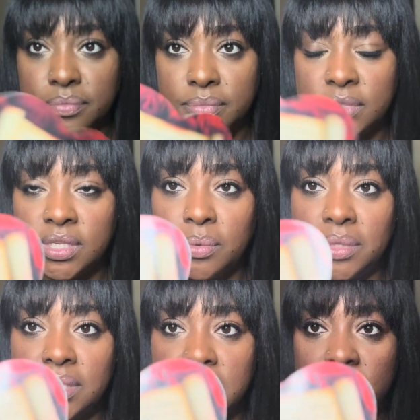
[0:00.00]
Let's see
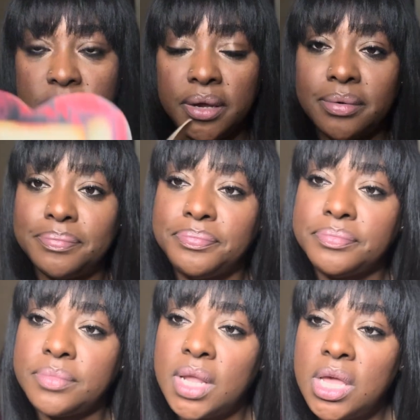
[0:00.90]
what this says here.
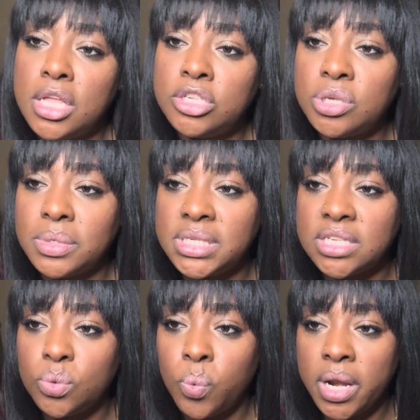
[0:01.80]
So it
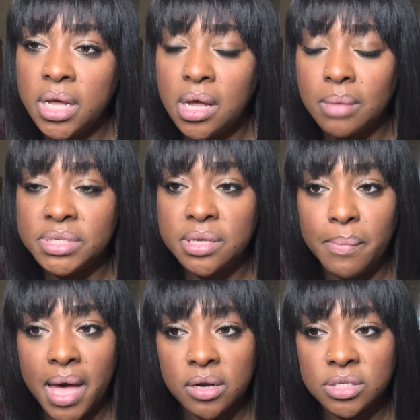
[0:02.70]
says, when it comes to
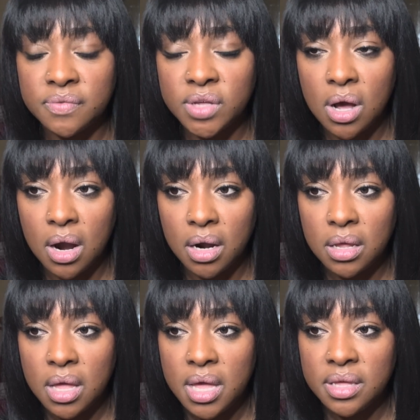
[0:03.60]
matters of the
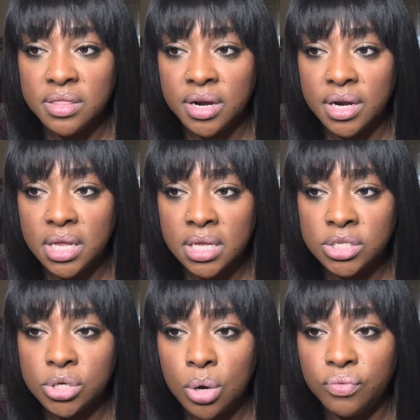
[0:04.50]
heart, there
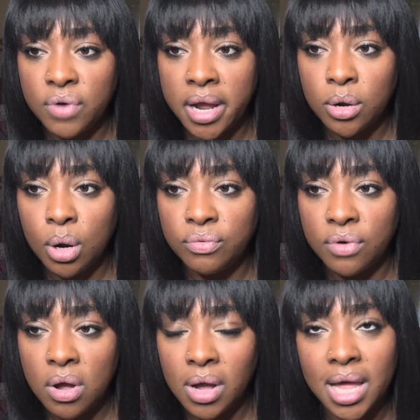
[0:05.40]
is no right or
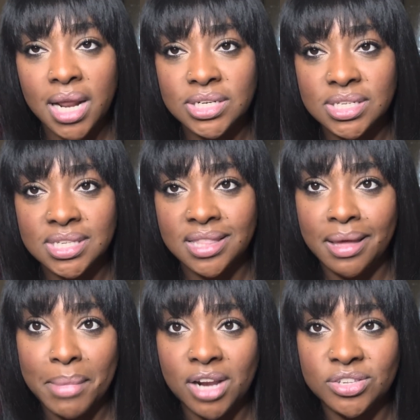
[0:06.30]
wrong. And I just said
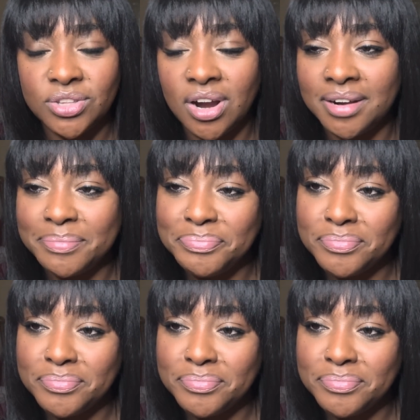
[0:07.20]
that, matters of the heart.